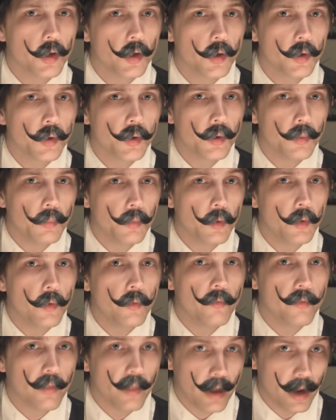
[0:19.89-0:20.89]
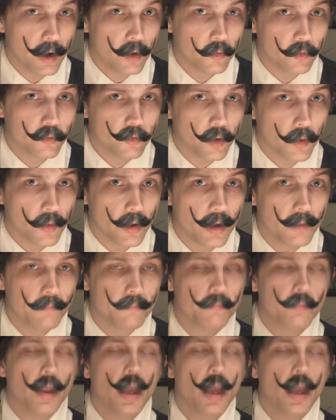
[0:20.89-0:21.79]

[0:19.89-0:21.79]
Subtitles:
Good move there, Sony.